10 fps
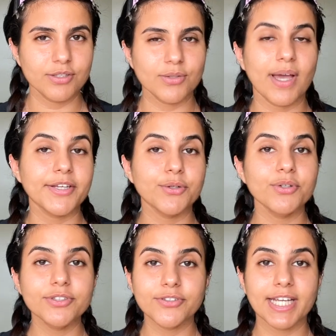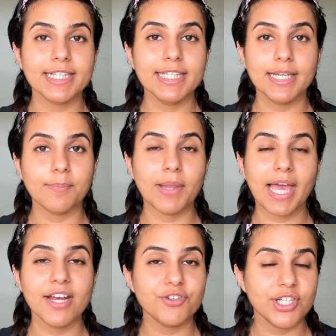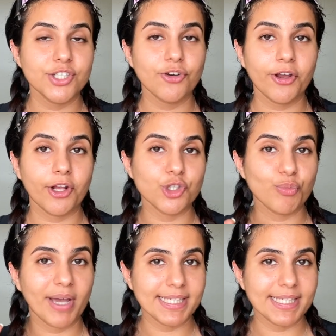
So I don't directly apply tretinoin onto my